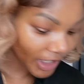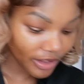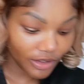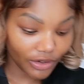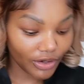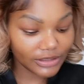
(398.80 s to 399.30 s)

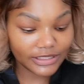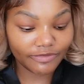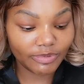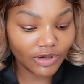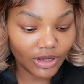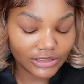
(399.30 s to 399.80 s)
The girls have
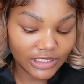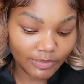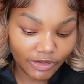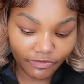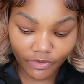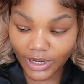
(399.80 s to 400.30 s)
been asking
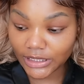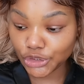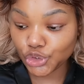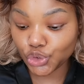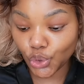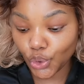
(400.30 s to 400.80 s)
me for one,
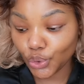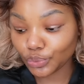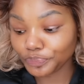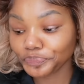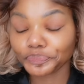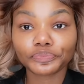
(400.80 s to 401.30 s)
so
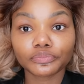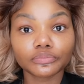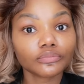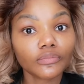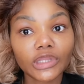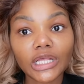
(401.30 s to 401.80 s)

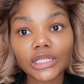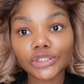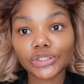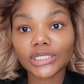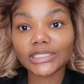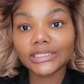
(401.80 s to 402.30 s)

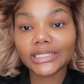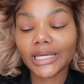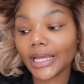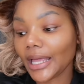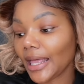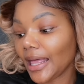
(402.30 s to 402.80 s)
today's the
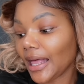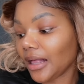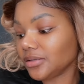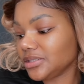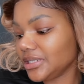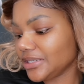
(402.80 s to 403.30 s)
day.
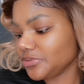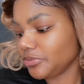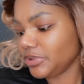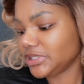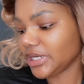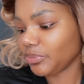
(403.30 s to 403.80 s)
I'll see you guys when
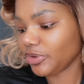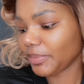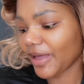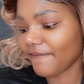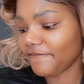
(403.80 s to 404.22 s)
we're done with my